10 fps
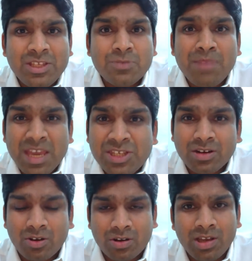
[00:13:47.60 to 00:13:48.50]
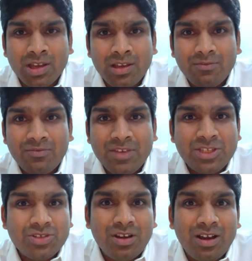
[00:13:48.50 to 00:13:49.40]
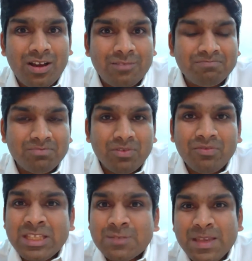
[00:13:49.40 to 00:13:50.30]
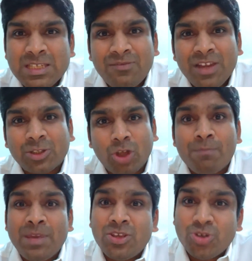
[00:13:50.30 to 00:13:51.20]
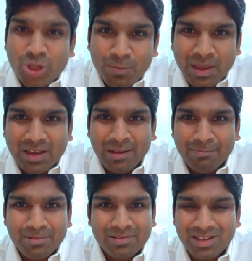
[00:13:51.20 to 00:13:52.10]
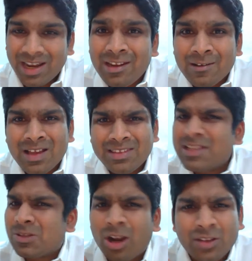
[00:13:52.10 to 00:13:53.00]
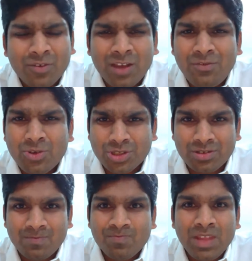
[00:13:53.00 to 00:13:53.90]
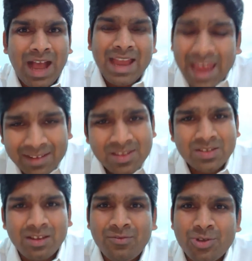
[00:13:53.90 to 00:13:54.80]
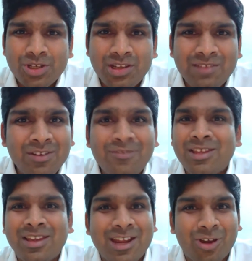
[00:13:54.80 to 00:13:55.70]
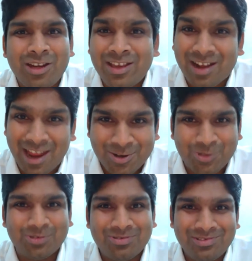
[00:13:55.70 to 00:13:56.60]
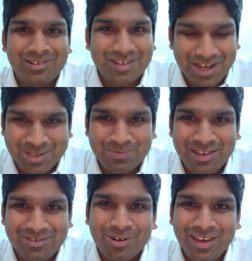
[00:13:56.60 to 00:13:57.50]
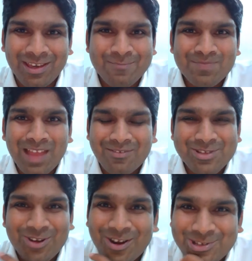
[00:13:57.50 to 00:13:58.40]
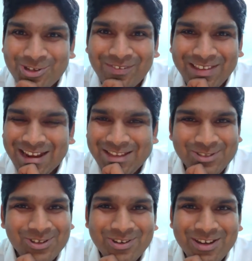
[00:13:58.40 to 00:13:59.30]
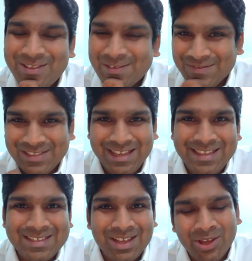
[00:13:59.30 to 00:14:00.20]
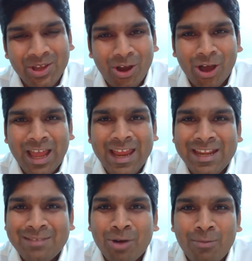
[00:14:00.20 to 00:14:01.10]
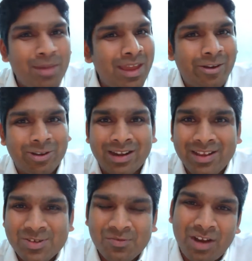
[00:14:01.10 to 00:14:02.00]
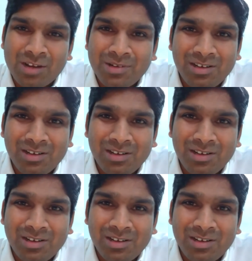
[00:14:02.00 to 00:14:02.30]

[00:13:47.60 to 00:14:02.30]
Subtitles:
major or which specific topic you should pick up, right? There is a lot of confusion. I had this confusion even with the GATE All India Rank 2. Trust me, okay? I was not sure whether I should go to Indian Institute of Science or IIT Bombay or Tata Institute of Fundamental